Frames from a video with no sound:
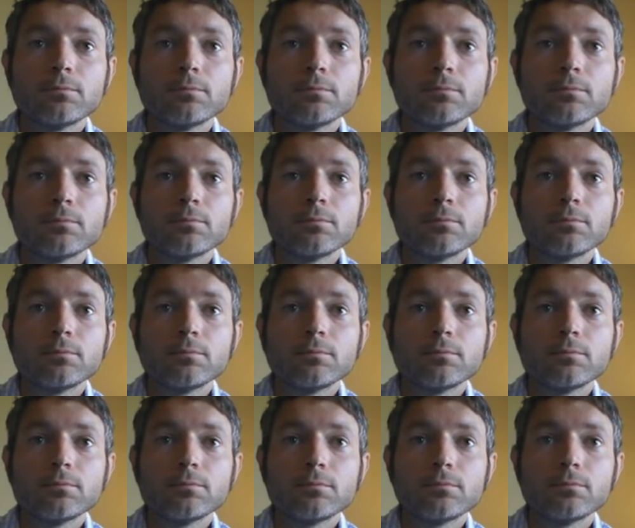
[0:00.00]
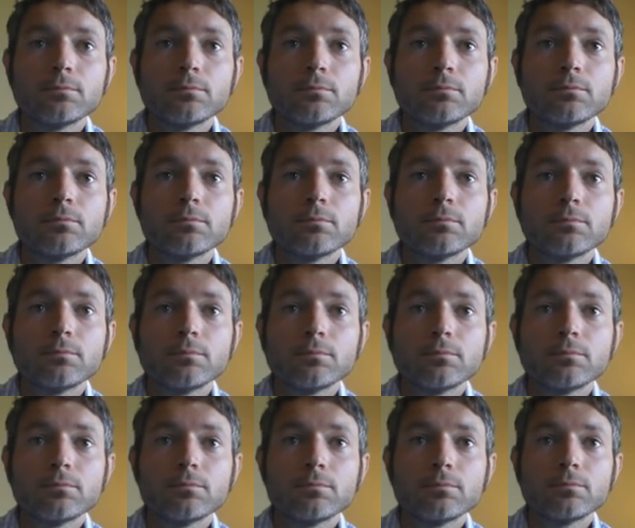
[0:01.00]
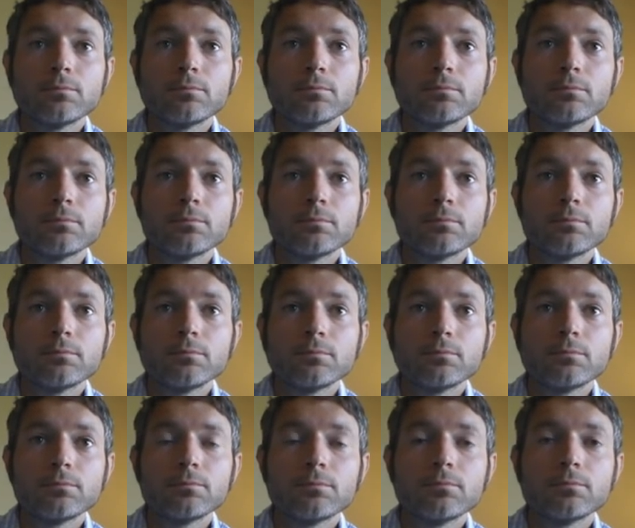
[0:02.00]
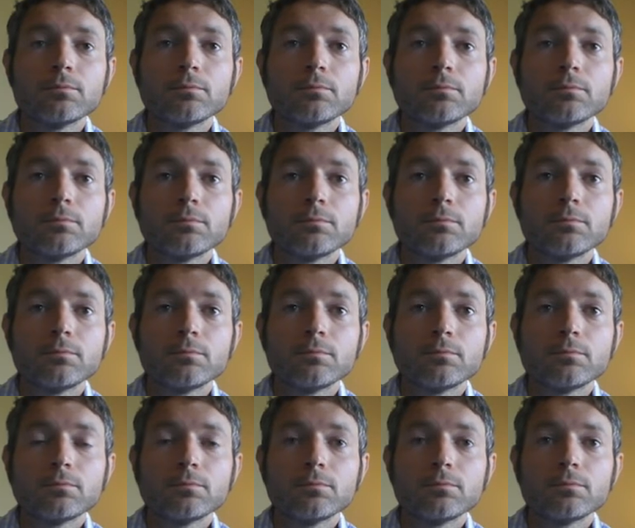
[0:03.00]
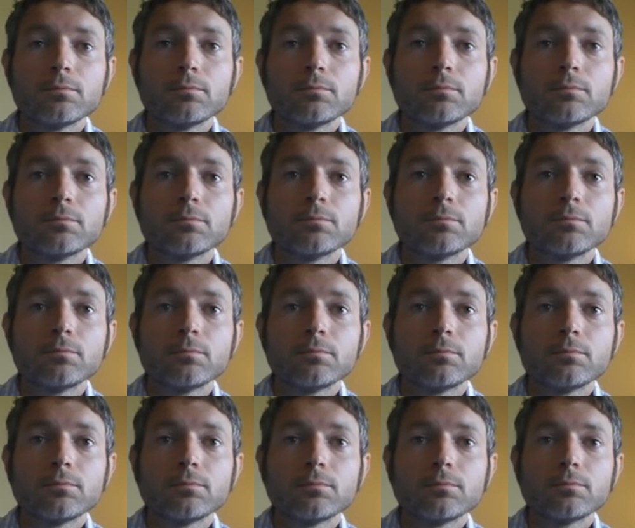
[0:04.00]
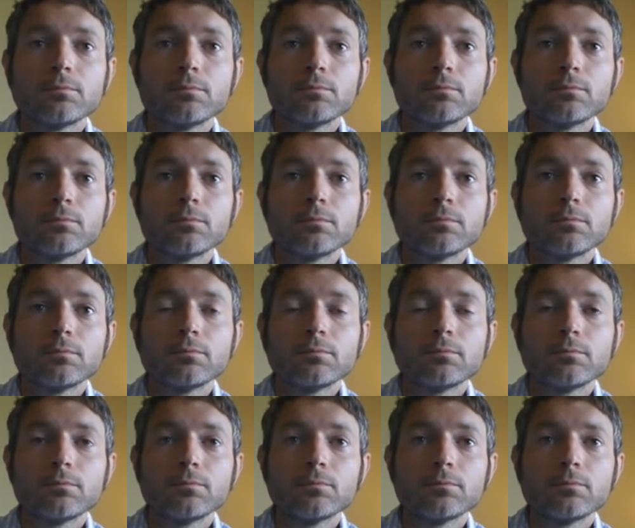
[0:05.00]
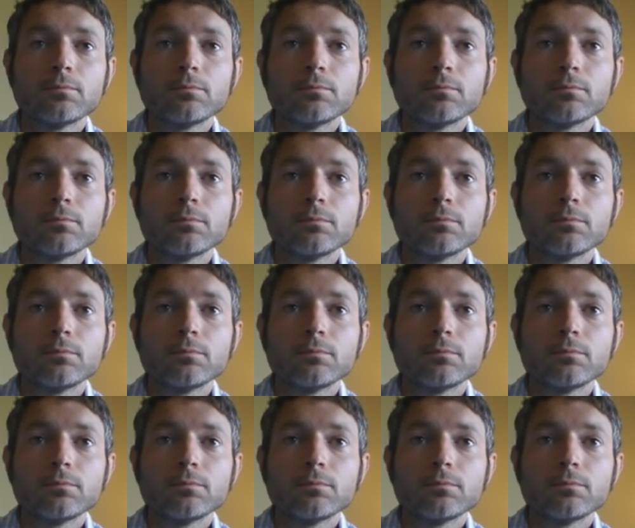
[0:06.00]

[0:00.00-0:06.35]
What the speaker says: No words are spoken by the person on screen.